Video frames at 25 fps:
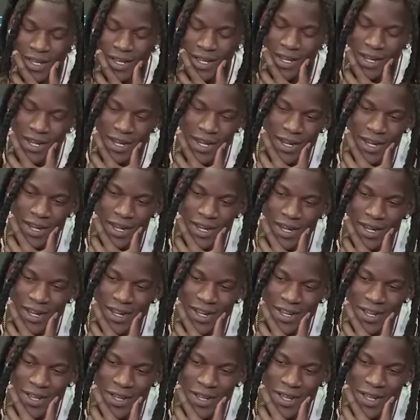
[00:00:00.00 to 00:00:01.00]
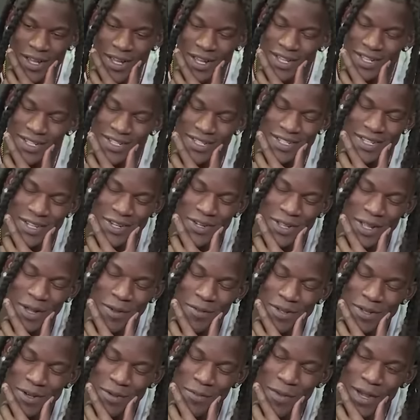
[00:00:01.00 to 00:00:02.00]
Uh, it's still up
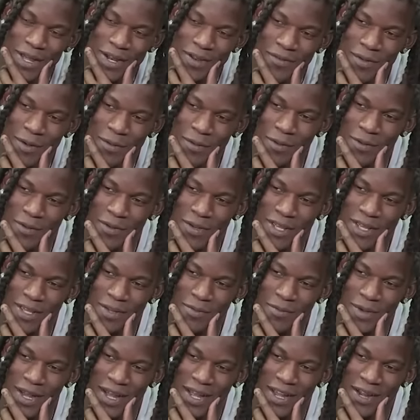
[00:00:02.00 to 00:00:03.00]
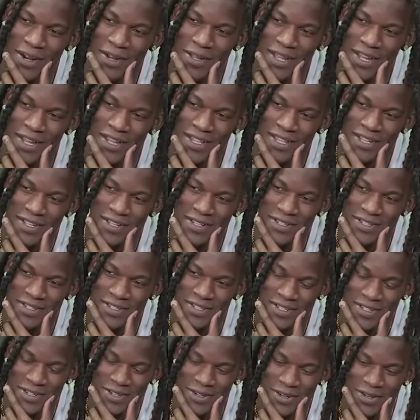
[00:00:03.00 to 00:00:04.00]
to debate if I'm going to keep my hair like this
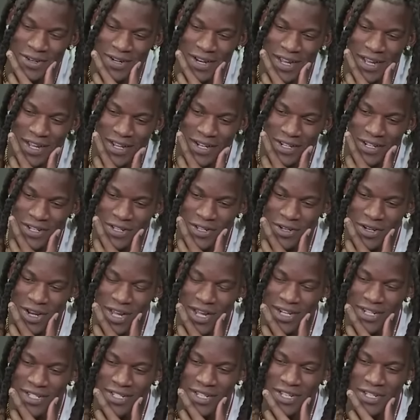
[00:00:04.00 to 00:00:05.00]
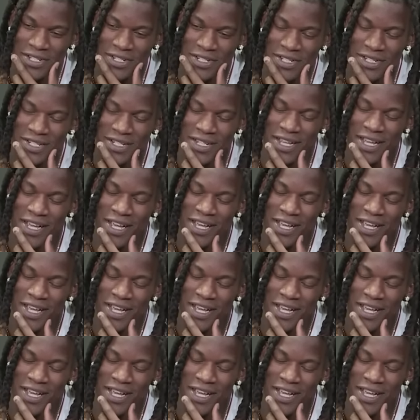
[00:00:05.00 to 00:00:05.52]
or not. They're not extensions.